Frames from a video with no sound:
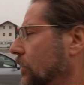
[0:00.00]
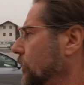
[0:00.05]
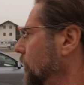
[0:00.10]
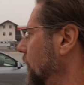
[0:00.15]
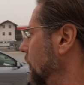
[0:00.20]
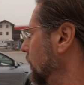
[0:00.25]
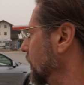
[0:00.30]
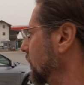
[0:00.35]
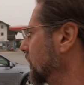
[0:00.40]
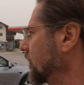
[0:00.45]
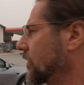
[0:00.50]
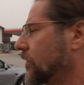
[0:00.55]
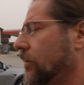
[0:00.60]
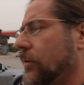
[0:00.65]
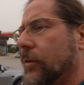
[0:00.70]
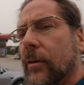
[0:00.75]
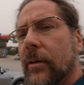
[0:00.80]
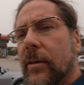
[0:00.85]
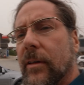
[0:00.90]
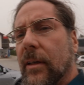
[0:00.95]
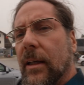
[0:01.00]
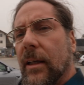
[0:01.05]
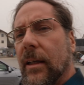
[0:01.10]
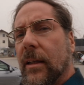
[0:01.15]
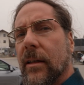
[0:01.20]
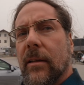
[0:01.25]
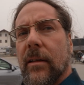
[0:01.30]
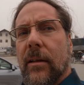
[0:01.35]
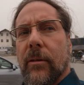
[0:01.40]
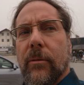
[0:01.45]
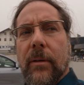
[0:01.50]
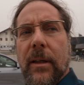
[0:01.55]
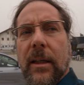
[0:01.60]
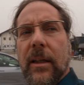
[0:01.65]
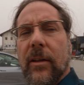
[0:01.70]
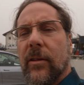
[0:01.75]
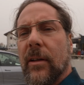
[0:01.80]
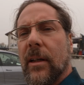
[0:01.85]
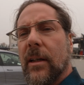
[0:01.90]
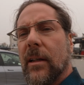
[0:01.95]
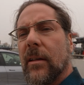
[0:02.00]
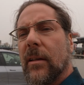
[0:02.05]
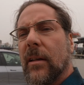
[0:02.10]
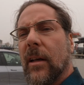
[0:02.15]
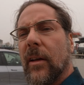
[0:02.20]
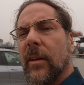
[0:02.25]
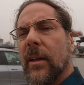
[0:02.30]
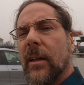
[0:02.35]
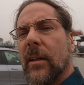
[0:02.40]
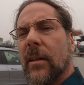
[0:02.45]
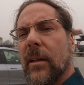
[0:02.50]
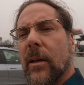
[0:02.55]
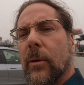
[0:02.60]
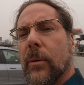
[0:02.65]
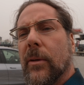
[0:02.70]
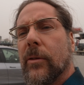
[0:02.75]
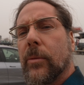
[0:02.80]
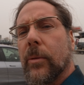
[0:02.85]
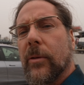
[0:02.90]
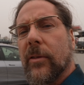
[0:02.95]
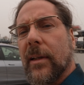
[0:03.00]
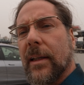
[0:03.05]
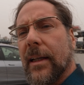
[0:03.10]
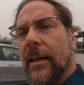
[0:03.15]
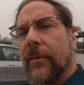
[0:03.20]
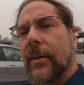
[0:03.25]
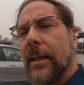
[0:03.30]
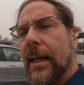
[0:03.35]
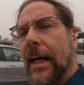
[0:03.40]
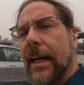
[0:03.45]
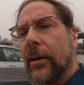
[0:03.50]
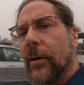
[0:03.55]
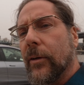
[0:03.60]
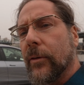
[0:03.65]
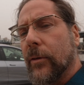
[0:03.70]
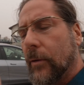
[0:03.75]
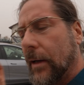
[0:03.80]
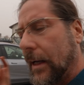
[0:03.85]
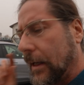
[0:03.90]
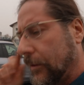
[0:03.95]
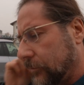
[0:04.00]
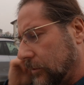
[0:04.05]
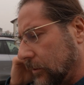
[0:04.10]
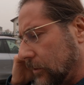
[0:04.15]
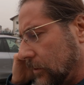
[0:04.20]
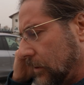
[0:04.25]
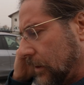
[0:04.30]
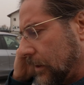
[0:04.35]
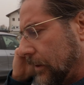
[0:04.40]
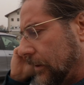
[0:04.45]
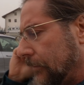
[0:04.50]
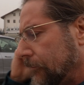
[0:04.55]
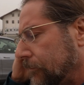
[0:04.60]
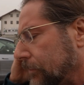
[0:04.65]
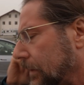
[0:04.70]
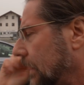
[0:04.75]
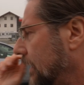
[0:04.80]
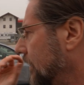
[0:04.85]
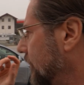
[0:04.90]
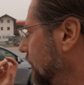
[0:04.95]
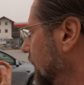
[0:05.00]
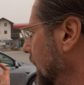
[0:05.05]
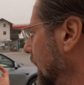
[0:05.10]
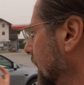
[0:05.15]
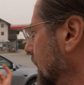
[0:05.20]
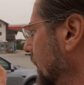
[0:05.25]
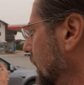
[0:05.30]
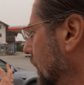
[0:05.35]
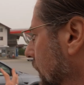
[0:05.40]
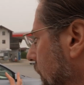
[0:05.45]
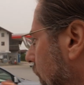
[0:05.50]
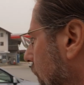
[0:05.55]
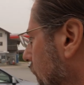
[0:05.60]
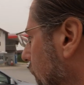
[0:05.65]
uh, what was it, thirteen degrees, and I think lowest was eleven. I don't know, I have to look exactly on the,